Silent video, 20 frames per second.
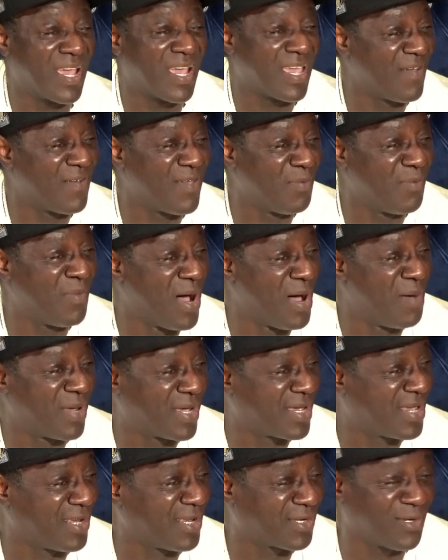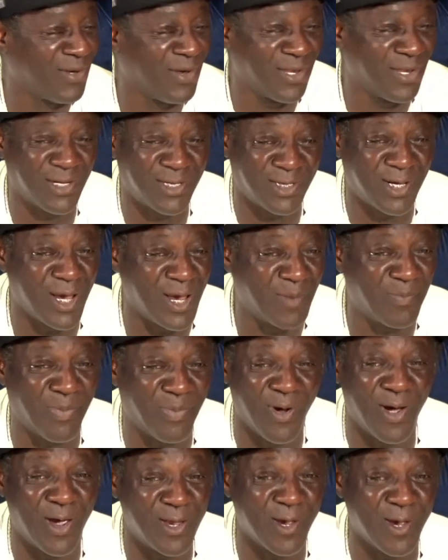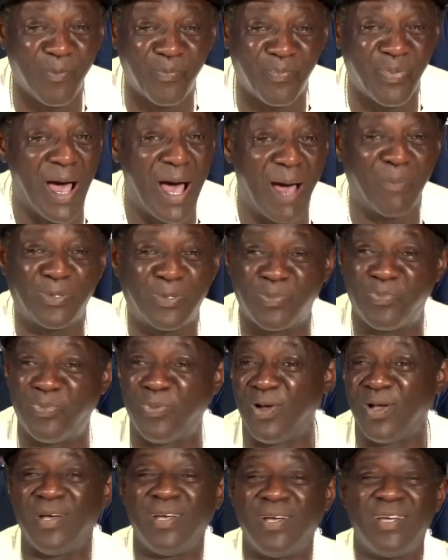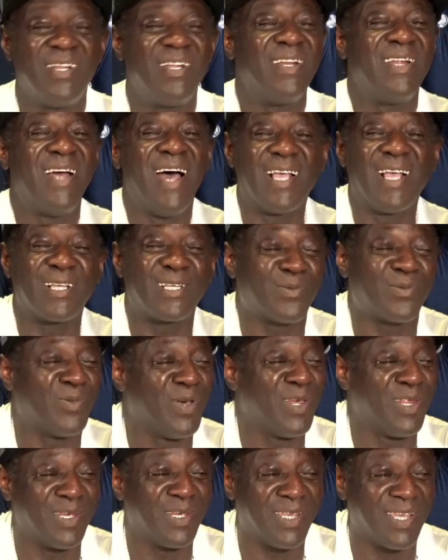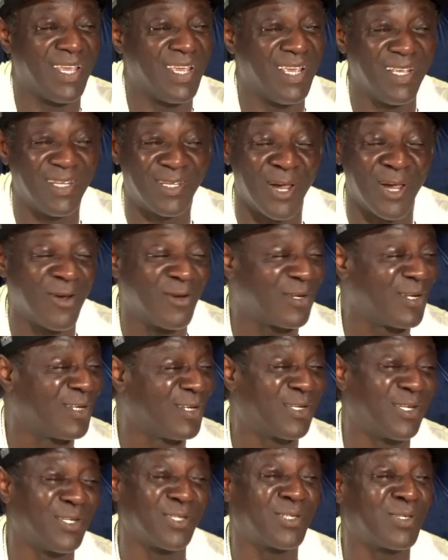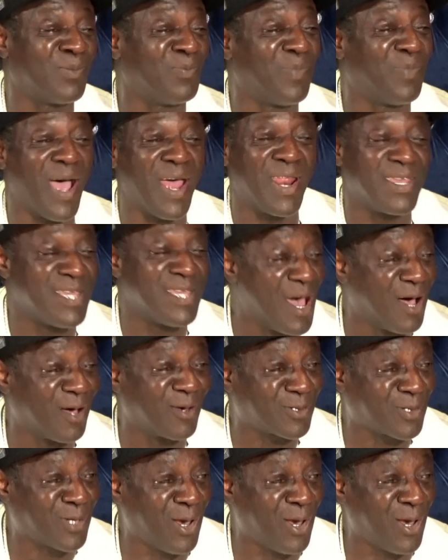your mom a kiss on the cheek, boy. Your pops, boy. I swear he turned into somebody else.